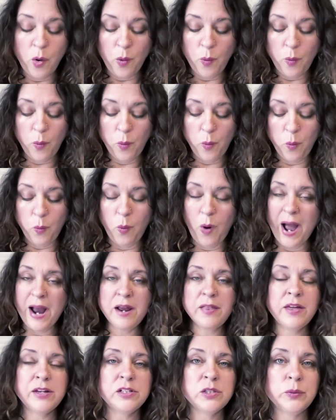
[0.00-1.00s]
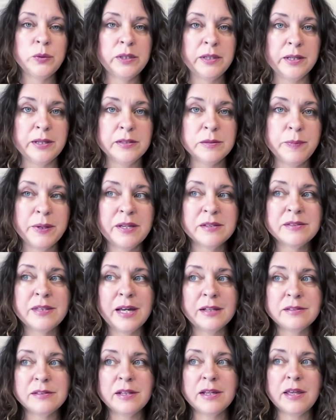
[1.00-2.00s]
Why are they doing this? Because
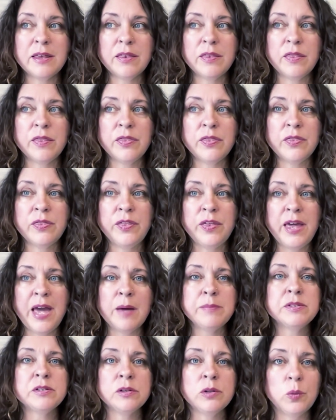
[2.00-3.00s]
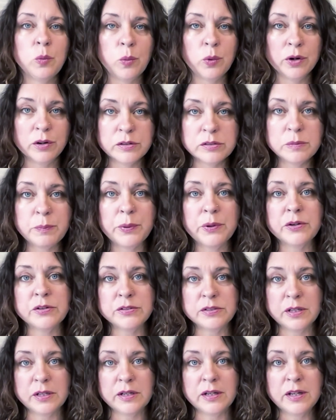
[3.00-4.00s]
that's like the absolute worst
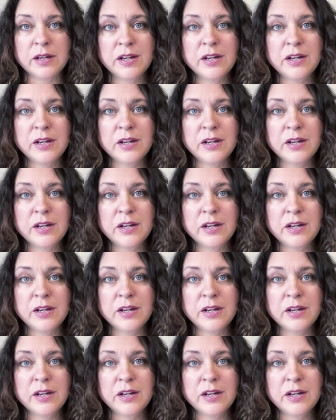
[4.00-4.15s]
person